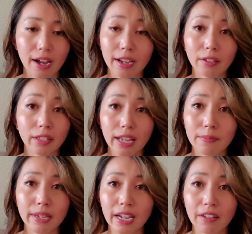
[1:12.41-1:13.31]
I'll
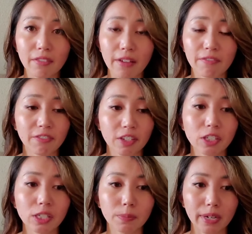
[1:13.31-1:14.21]
admit at, at
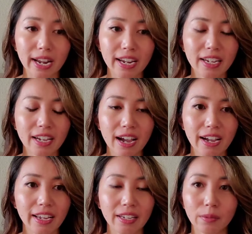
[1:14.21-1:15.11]
first spray,
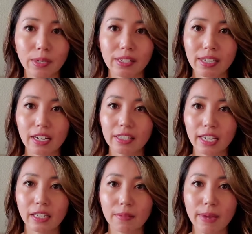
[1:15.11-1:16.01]
I was kind of
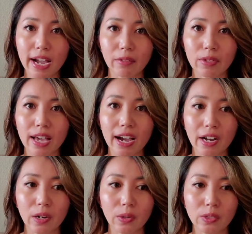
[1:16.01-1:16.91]
taken aback with
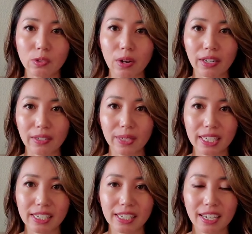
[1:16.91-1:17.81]
how strong it
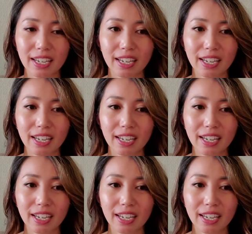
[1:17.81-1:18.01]
was.